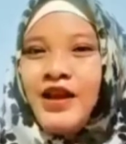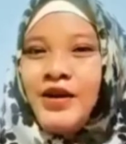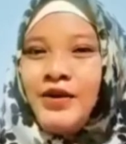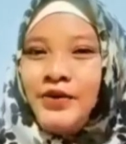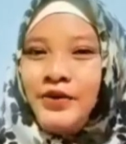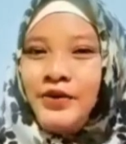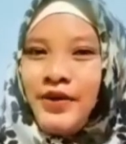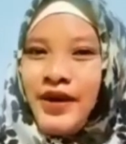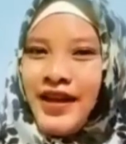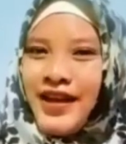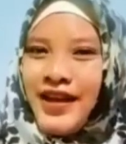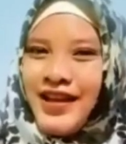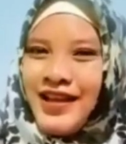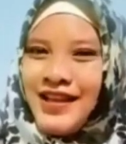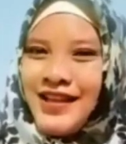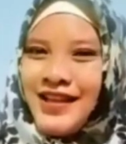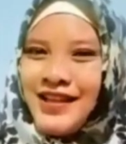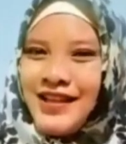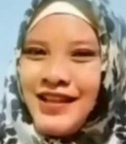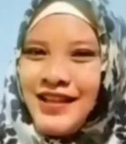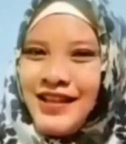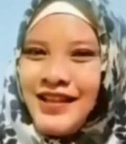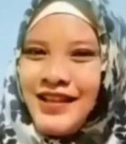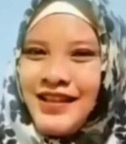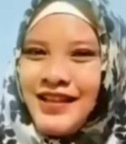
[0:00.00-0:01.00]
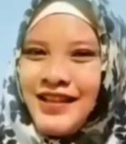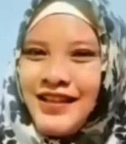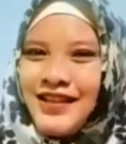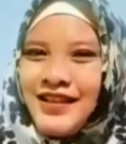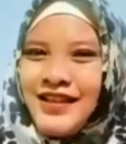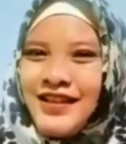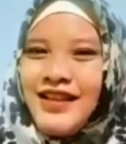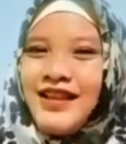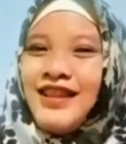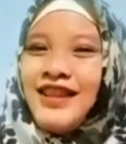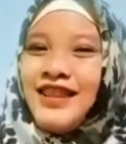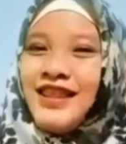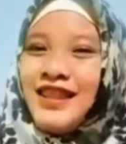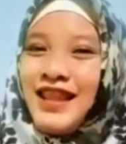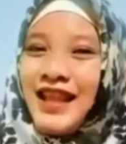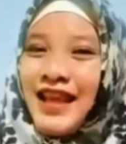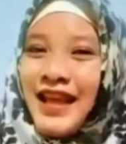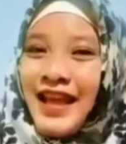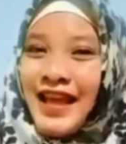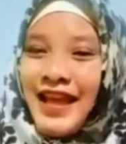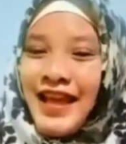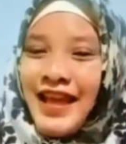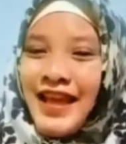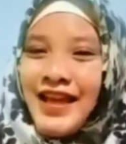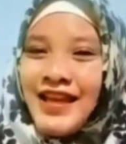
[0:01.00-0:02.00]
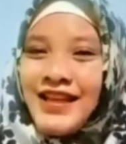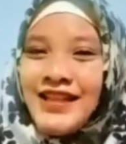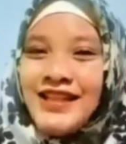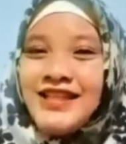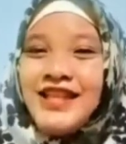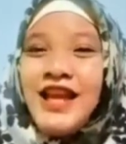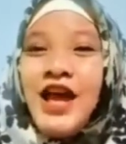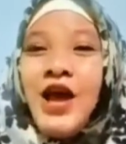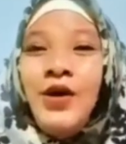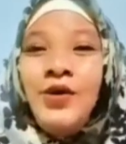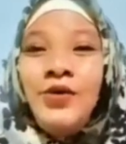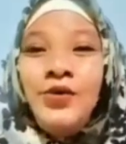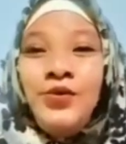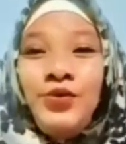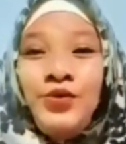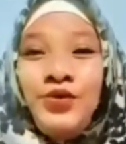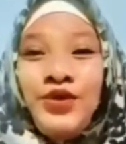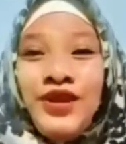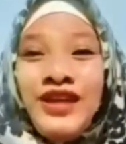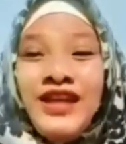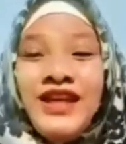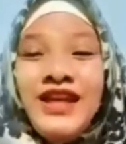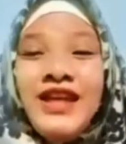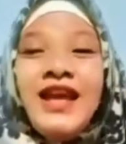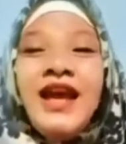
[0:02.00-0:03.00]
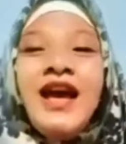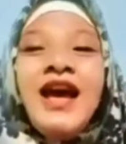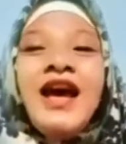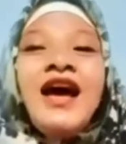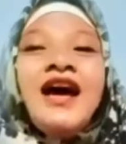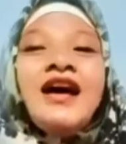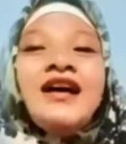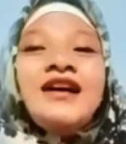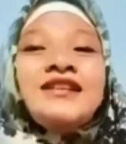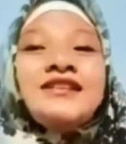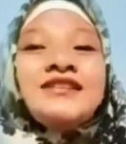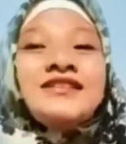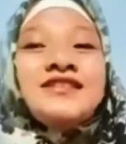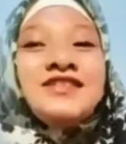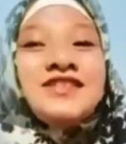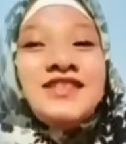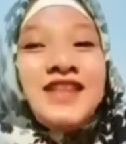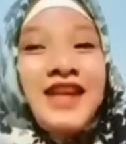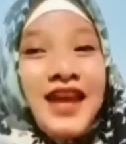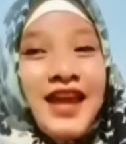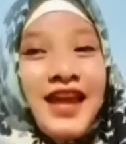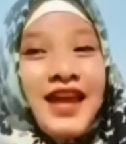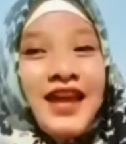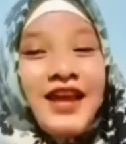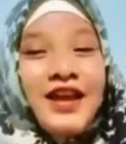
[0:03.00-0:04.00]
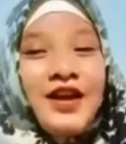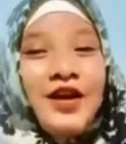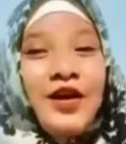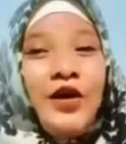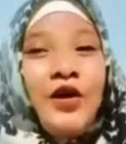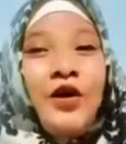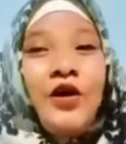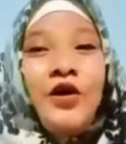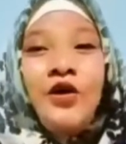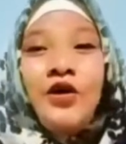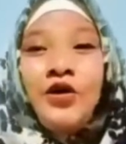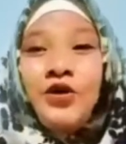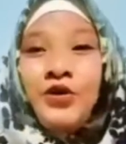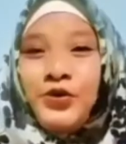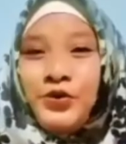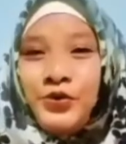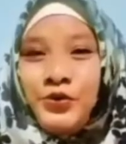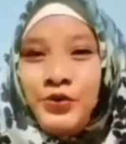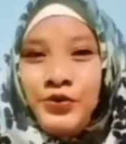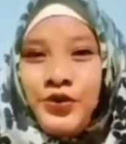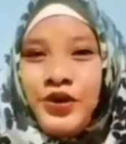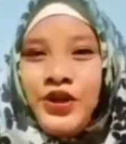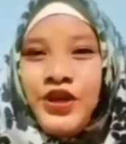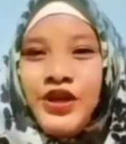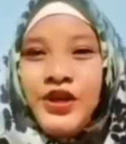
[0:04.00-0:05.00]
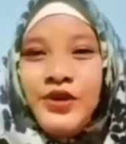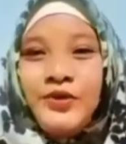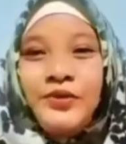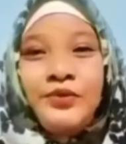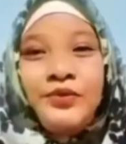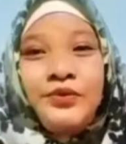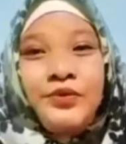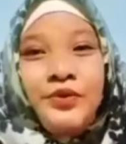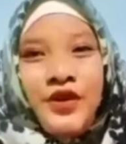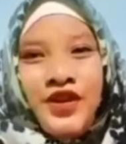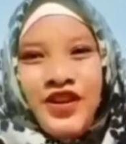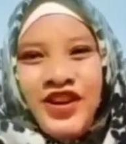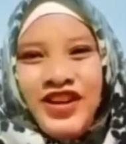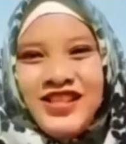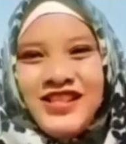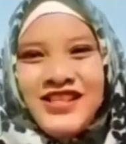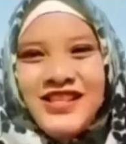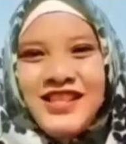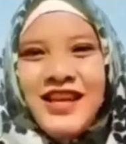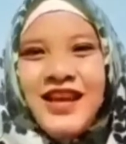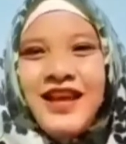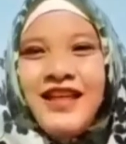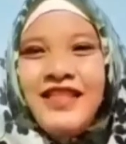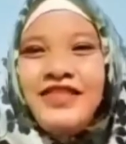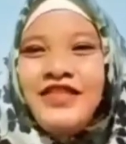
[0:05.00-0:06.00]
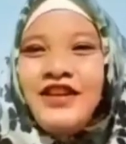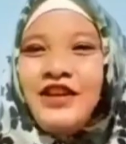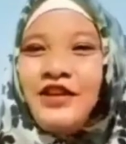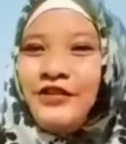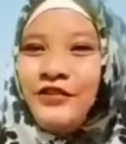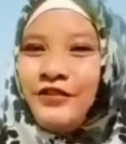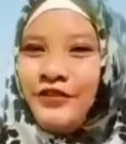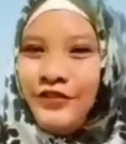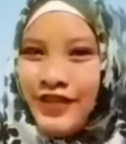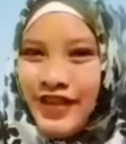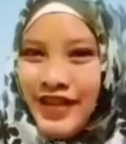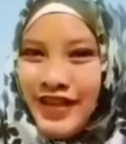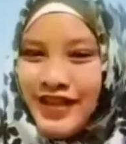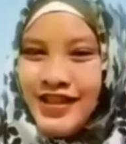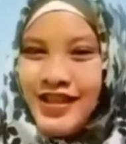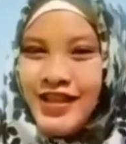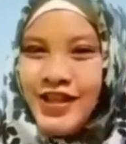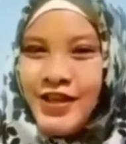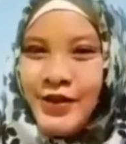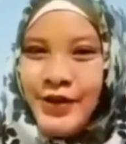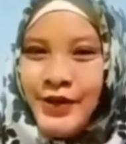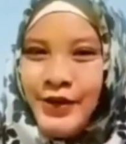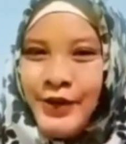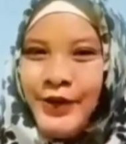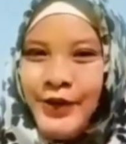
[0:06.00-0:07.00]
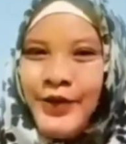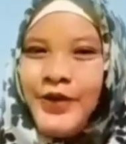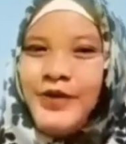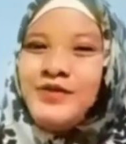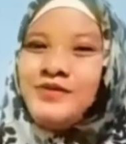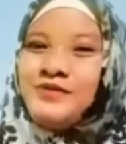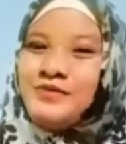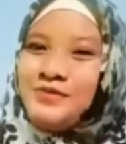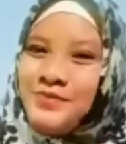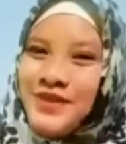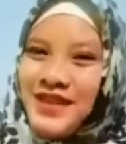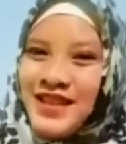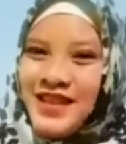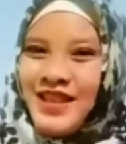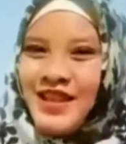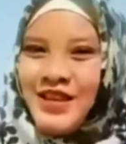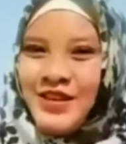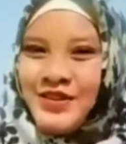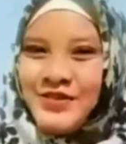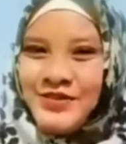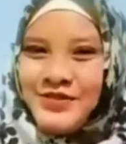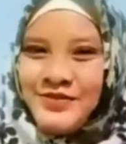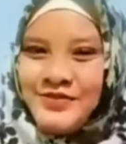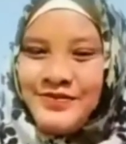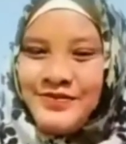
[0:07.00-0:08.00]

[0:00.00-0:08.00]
Well, let we check or we watch the video below.